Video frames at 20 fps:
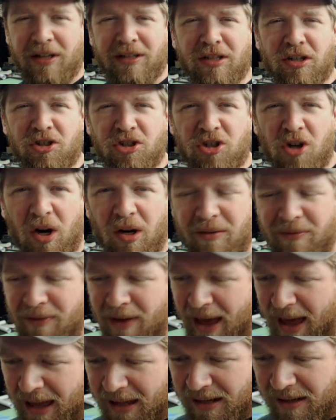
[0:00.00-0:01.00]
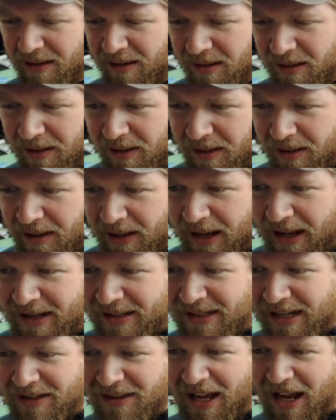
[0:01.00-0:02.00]
It's a Charvette, and
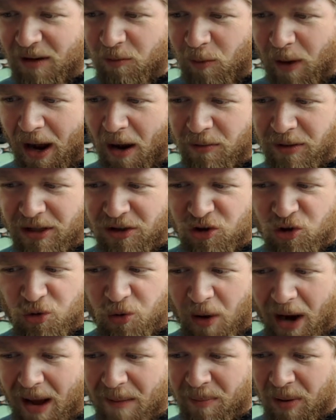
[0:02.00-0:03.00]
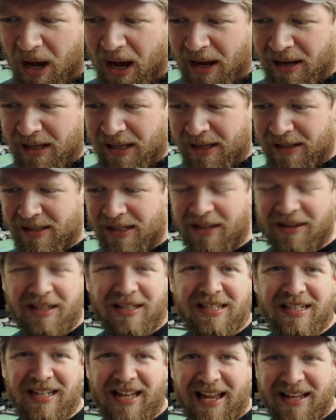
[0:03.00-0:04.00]
it's got that rounded strap body. It's got
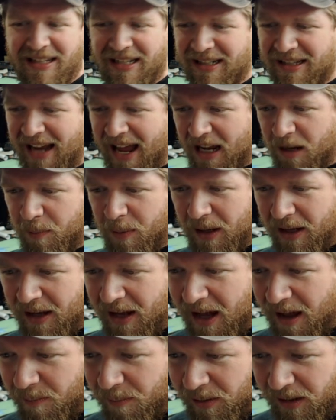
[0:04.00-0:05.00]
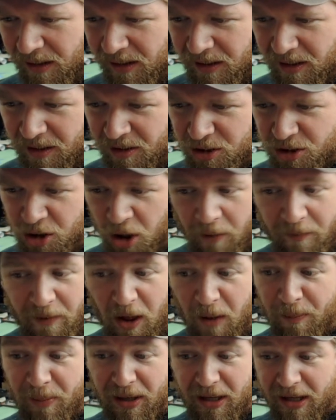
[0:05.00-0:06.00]
the slanted neck pickup,
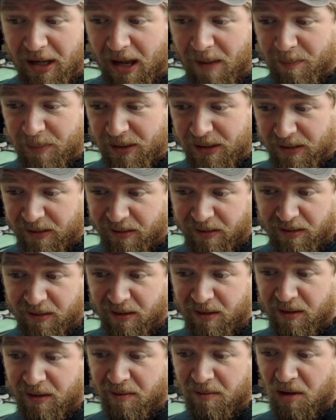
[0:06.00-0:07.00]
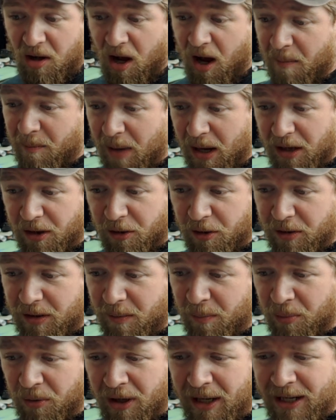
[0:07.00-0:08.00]
Charvel pickups. Humbucker
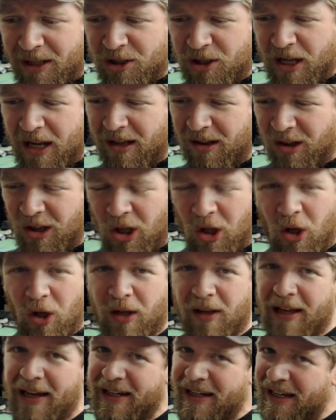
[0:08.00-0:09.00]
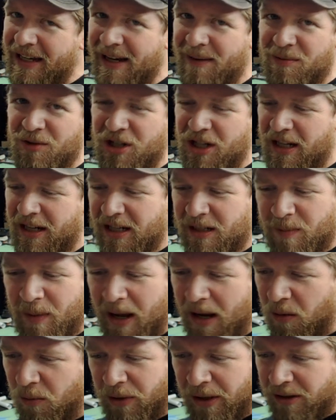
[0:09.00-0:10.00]
and the bridge, they look like E M Gs,
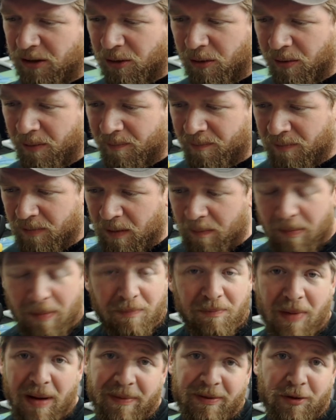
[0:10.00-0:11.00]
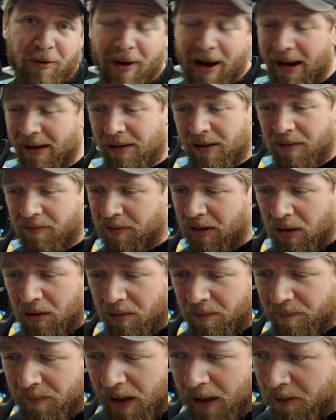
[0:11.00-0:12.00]
but I don't think they're, maybe they're active, they
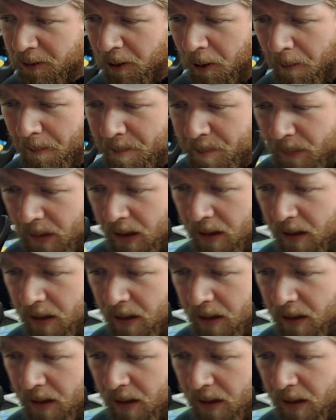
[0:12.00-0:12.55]
don't, I don't know.